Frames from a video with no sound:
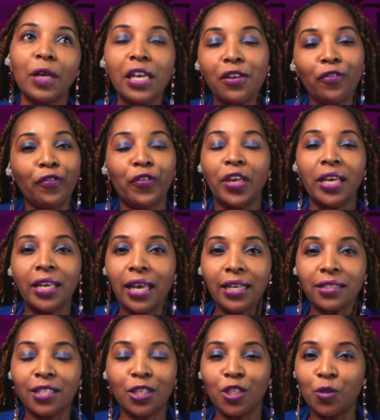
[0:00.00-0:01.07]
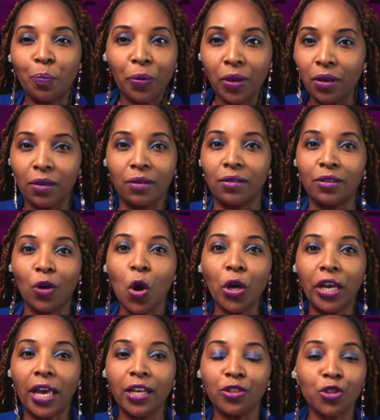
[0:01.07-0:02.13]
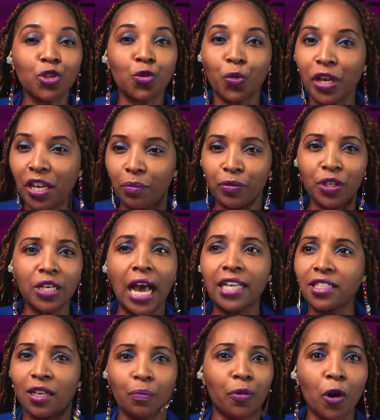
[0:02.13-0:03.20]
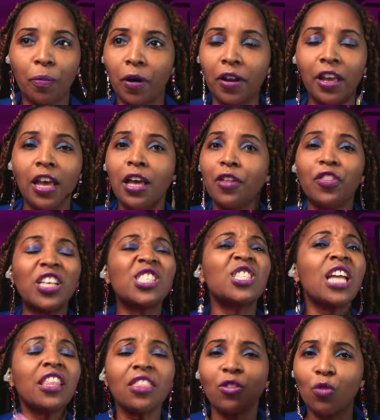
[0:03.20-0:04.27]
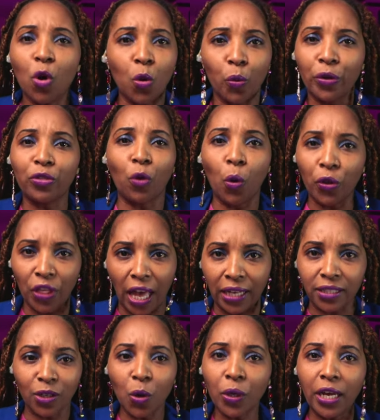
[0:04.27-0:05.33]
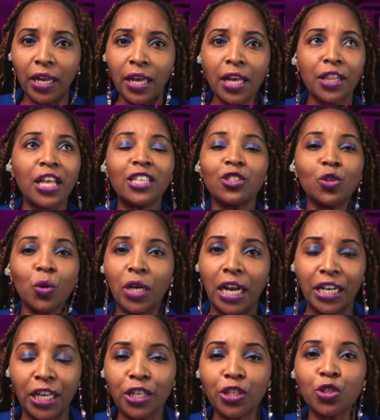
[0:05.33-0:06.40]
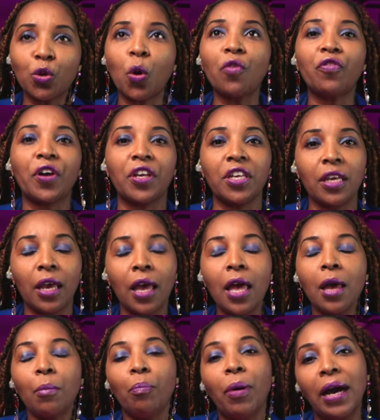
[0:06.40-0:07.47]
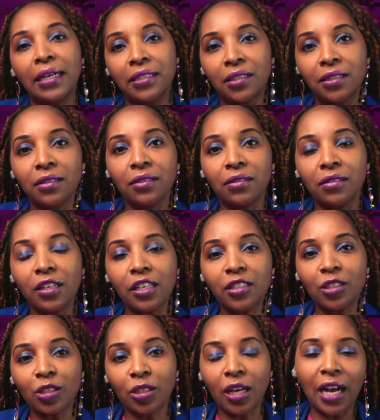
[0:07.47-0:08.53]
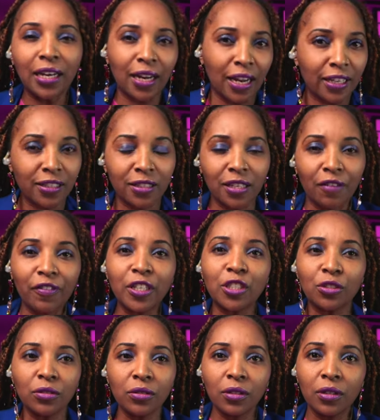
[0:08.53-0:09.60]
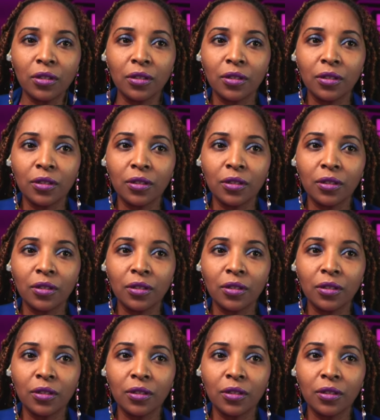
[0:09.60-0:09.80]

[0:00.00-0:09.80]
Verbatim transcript: if he gets his beard, okay, trimmed nice and properly, there's nothing wrong with all that, okay? That's not an issue over here. But it's kind of like salvation.